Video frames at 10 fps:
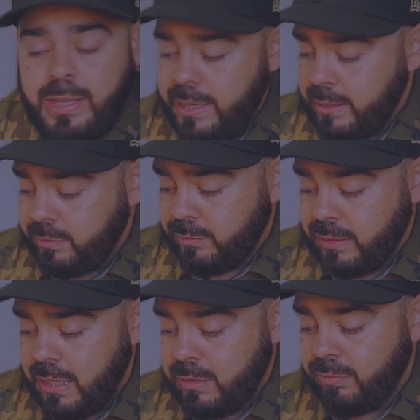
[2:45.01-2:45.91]
it's
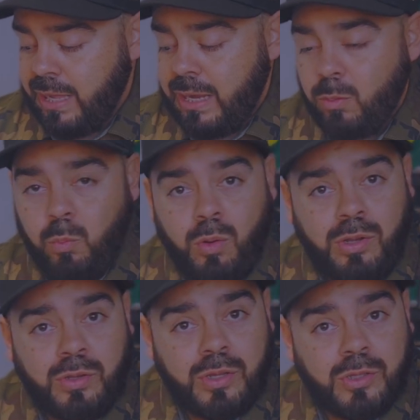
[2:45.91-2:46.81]
kind of like
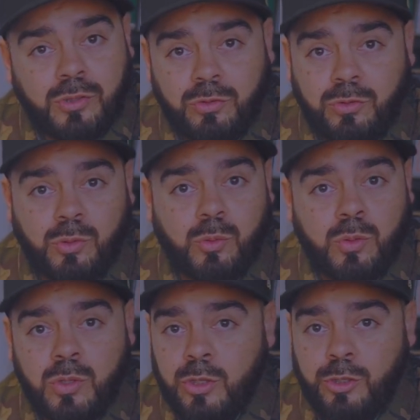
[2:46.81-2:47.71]
1, 2,
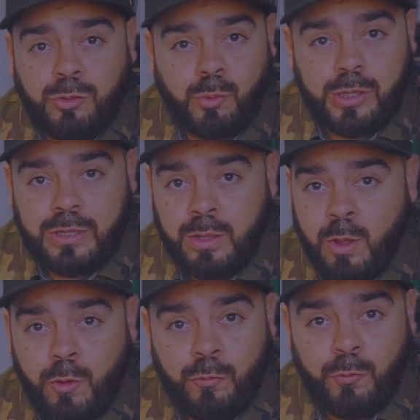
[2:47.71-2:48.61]
3,
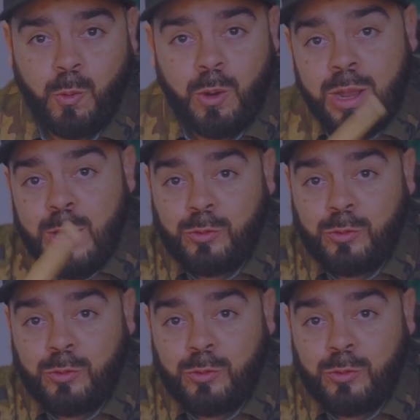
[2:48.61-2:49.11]
4.